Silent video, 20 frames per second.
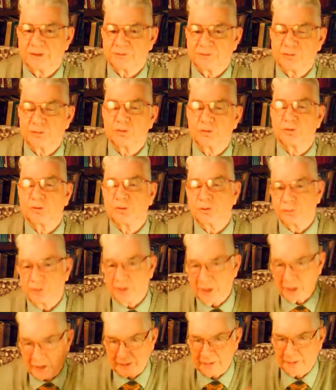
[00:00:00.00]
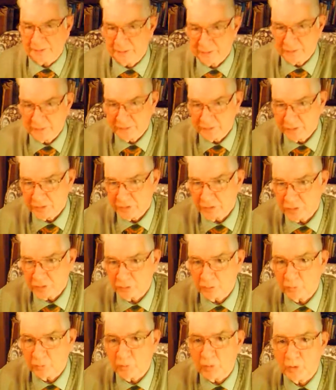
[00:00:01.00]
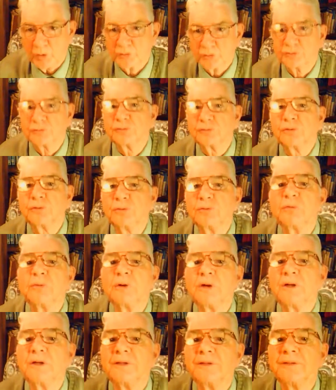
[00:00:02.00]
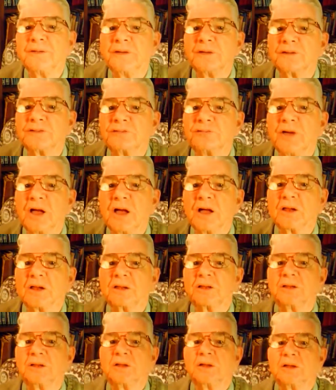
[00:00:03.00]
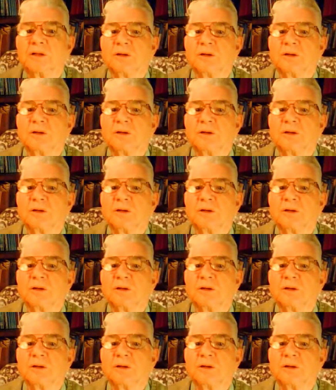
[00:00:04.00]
If you'll do that, you'll walk through this valley